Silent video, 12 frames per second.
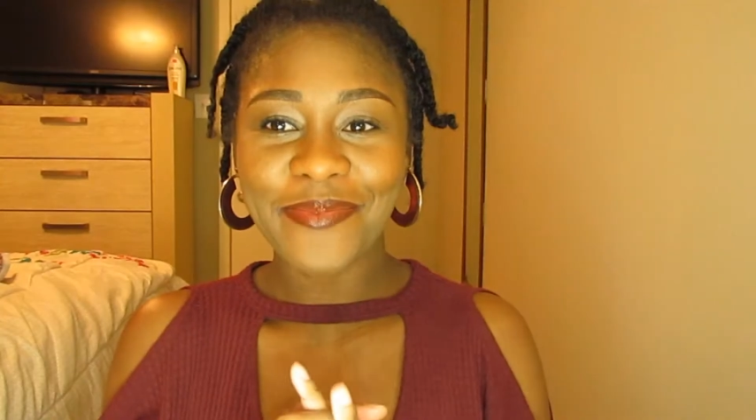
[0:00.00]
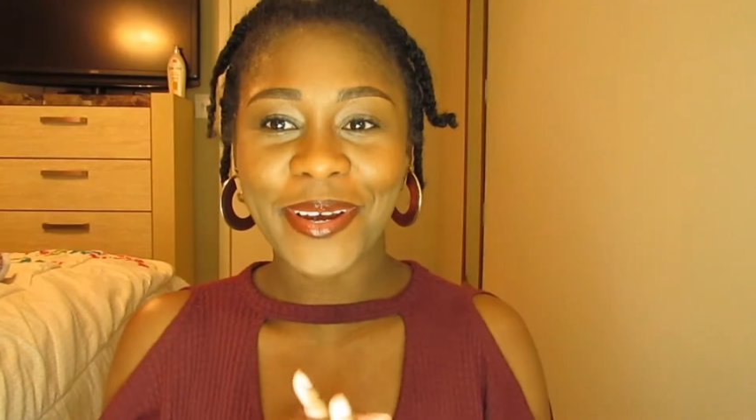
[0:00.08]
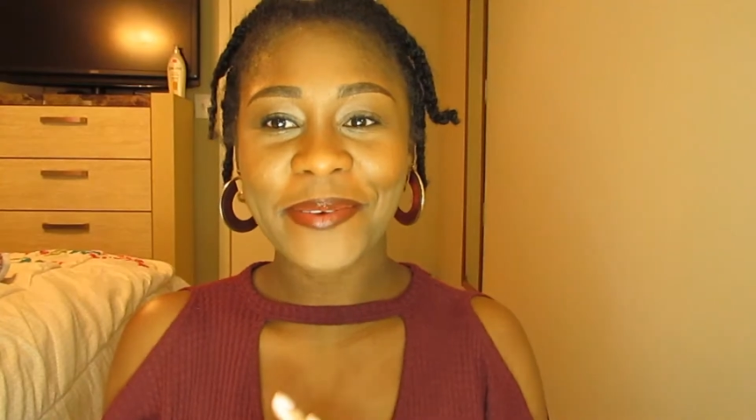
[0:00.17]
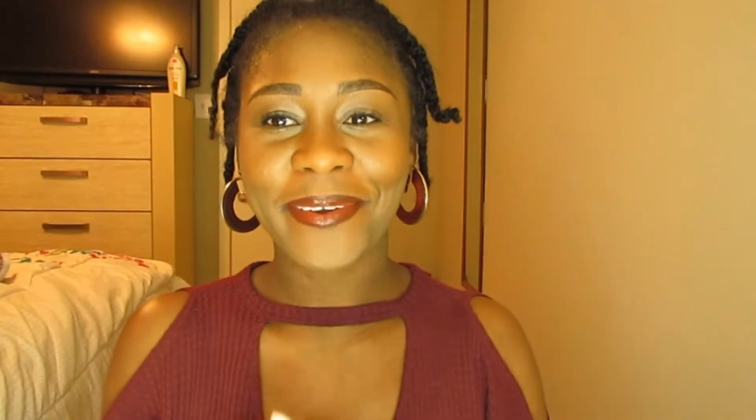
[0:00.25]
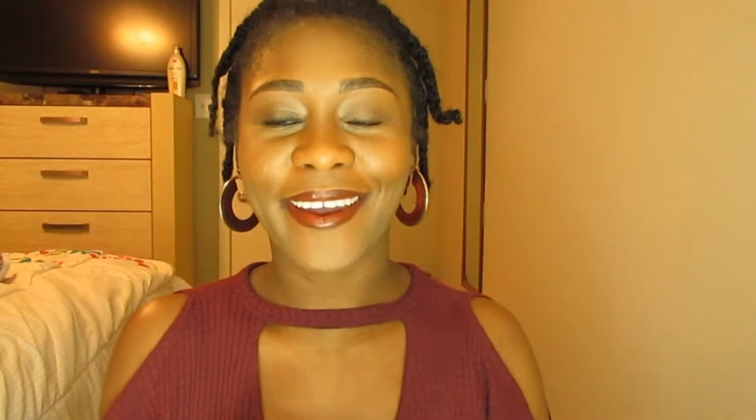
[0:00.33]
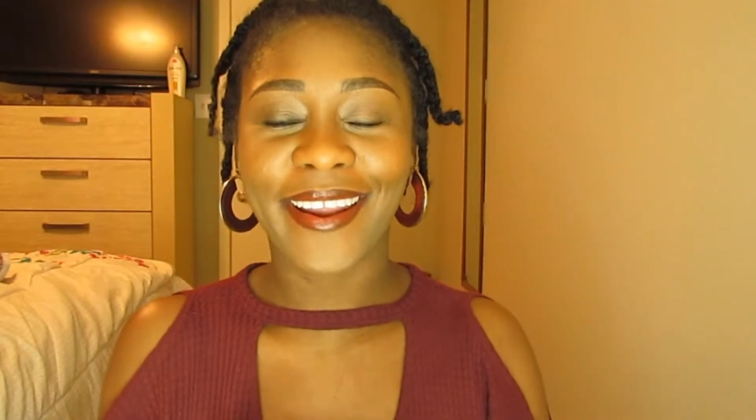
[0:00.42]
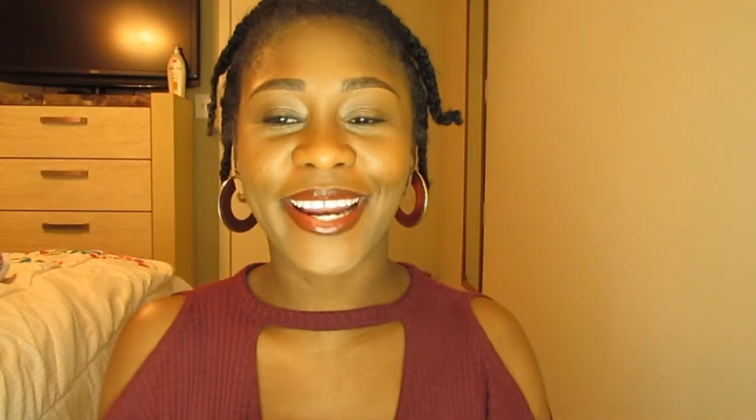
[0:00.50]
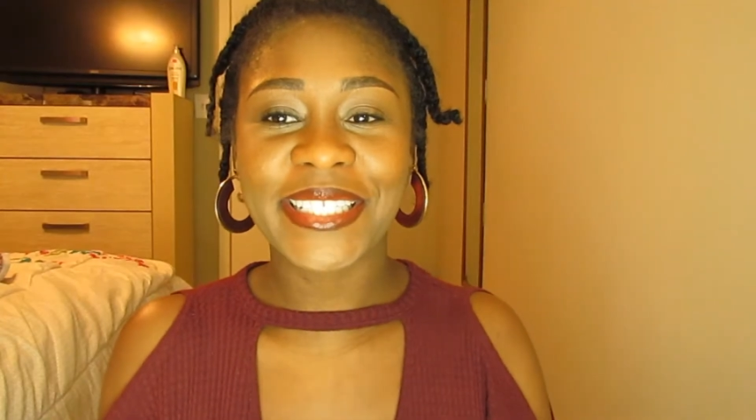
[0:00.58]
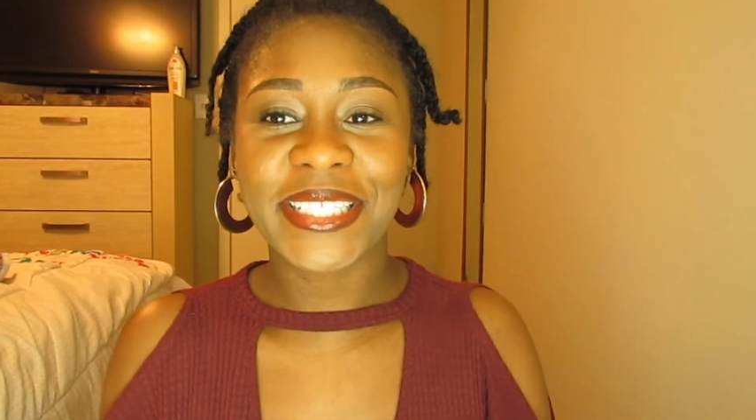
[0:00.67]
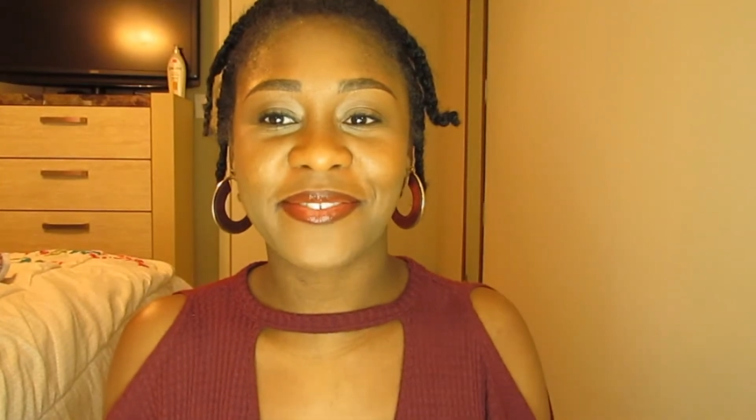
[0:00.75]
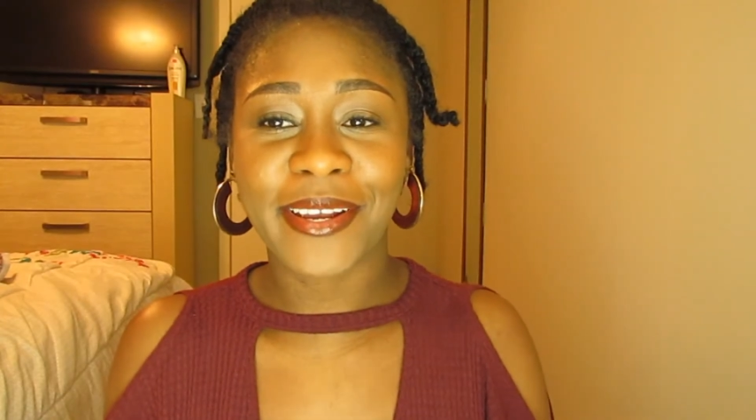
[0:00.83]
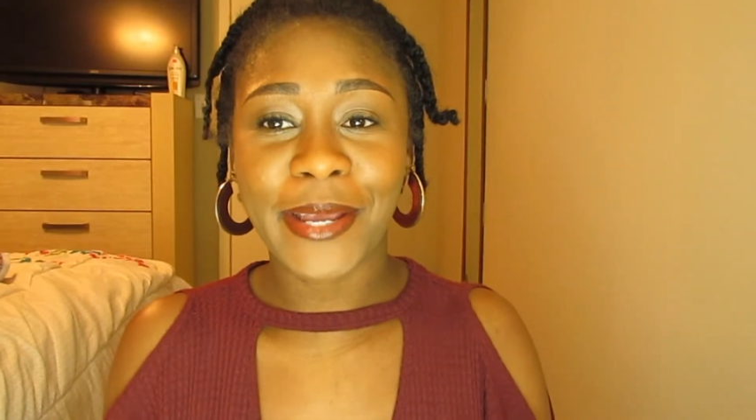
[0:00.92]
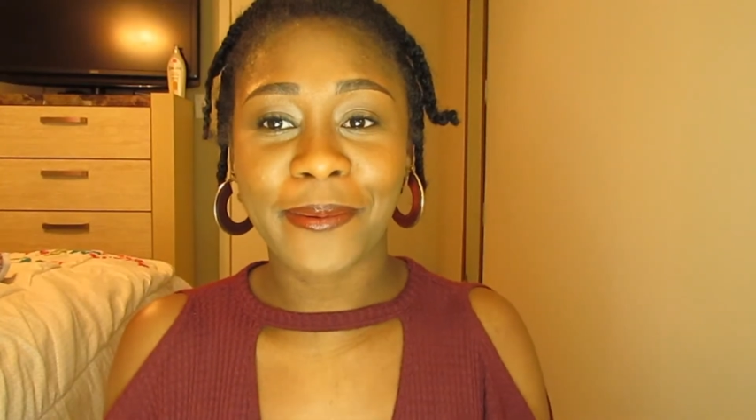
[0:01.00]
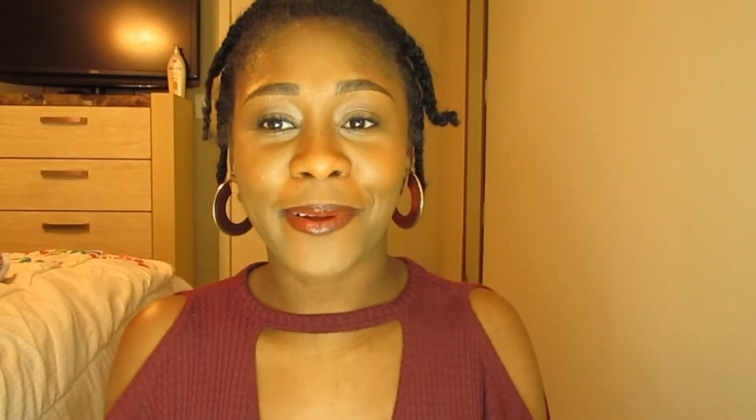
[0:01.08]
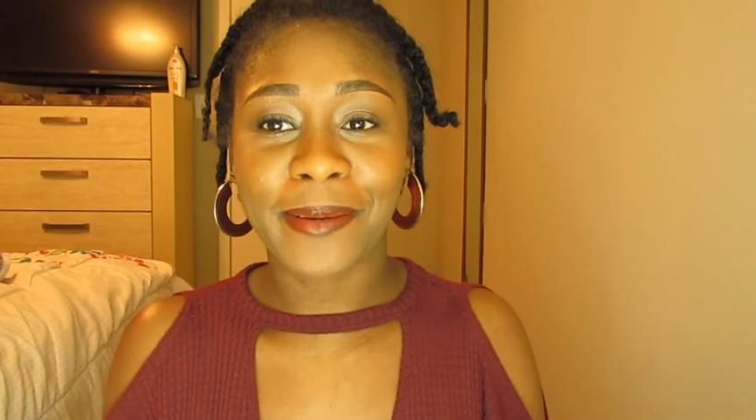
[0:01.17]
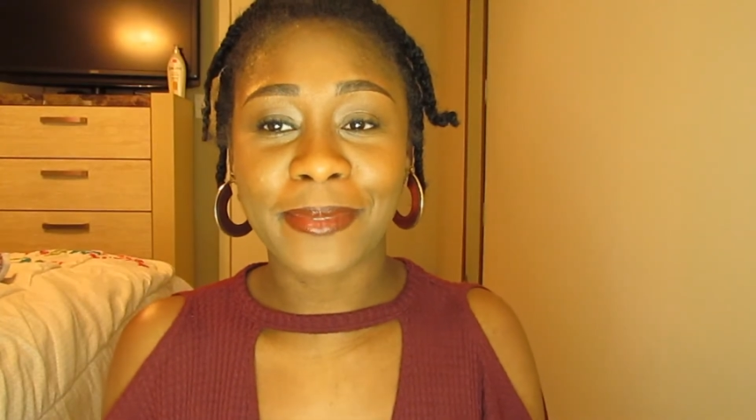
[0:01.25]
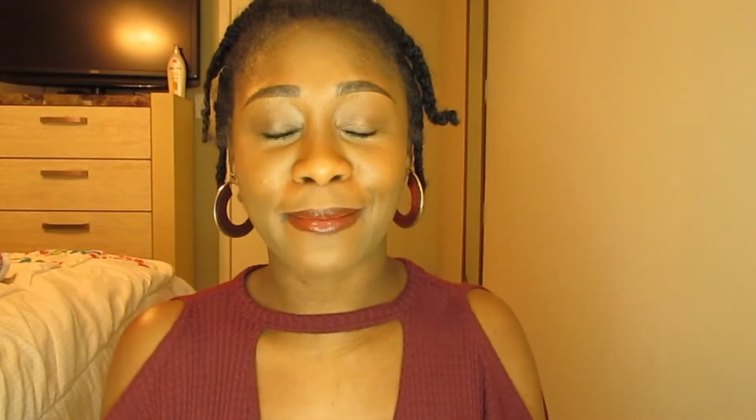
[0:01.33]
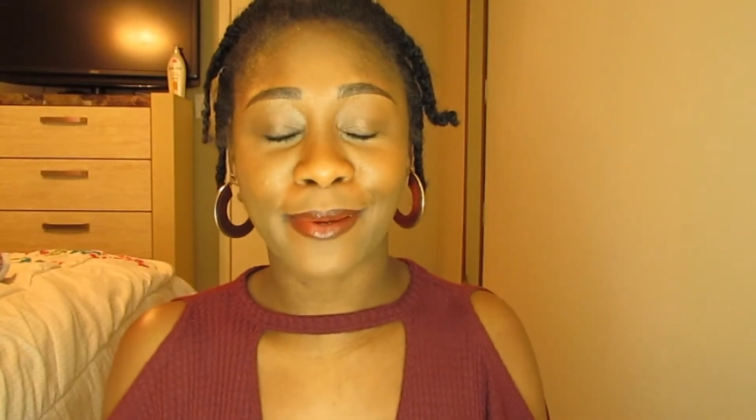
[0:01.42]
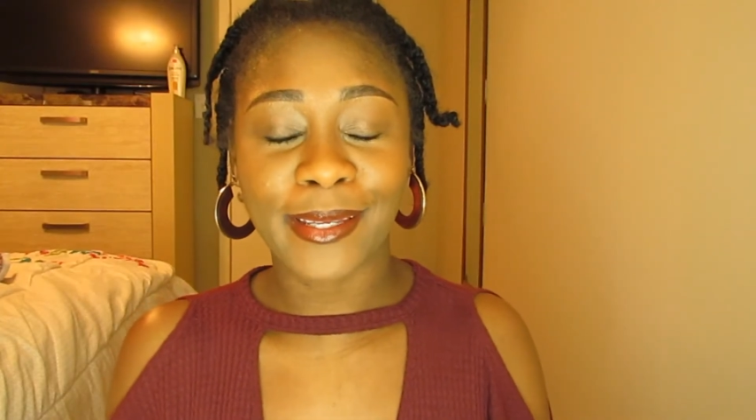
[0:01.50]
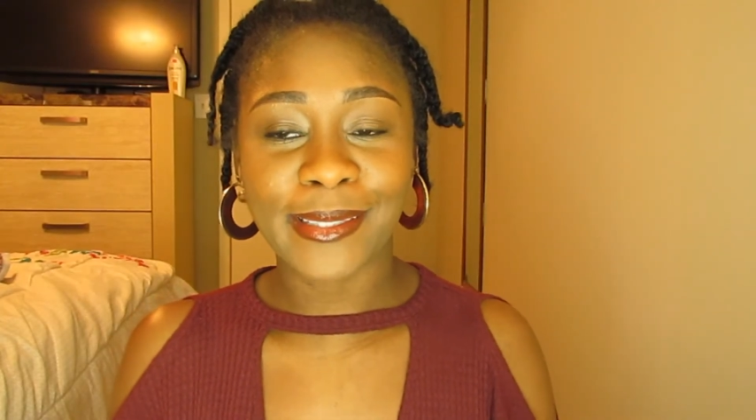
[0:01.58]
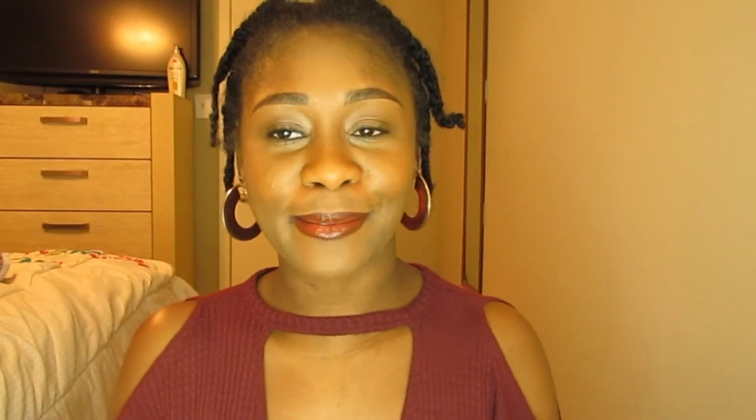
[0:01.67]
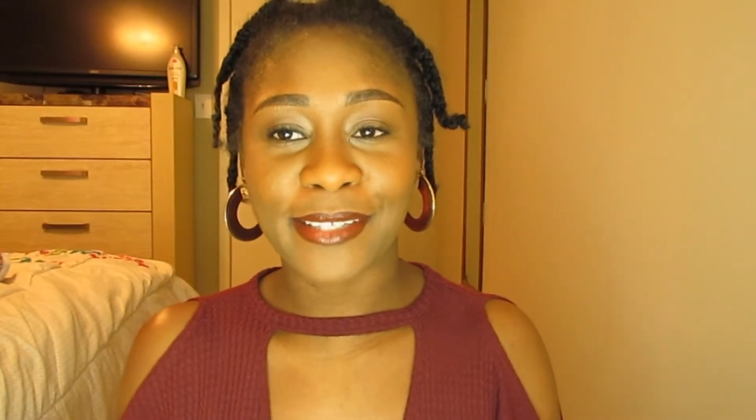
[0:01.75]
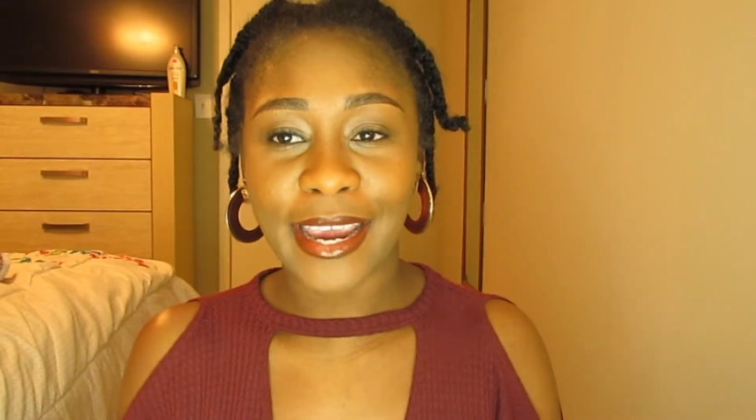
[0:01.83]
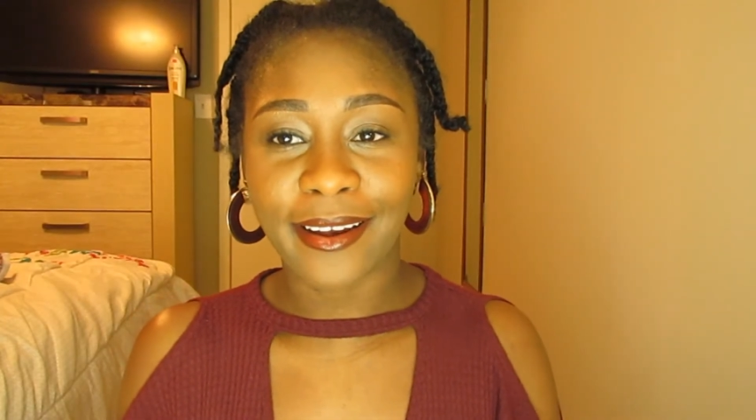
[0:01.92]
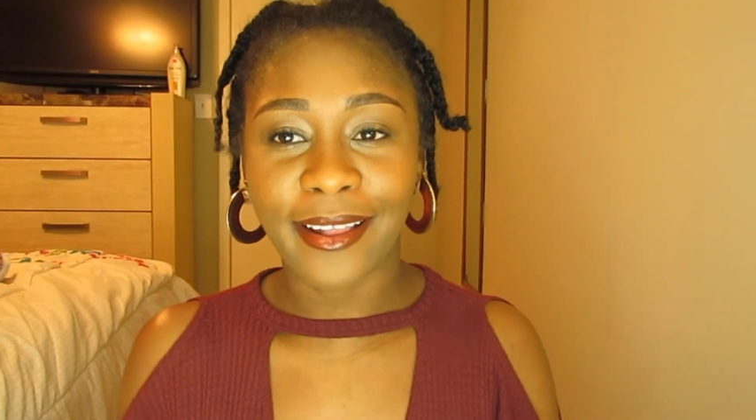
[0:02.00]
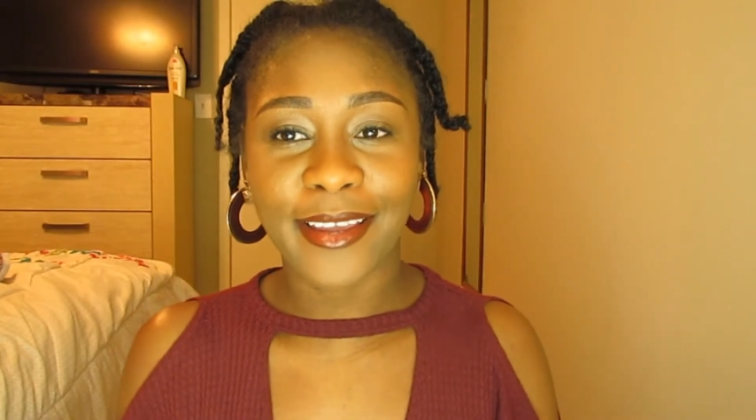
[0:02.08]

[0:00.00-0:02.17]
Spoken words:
everybody, it's Juvandy. Welcome to my YouTube channel,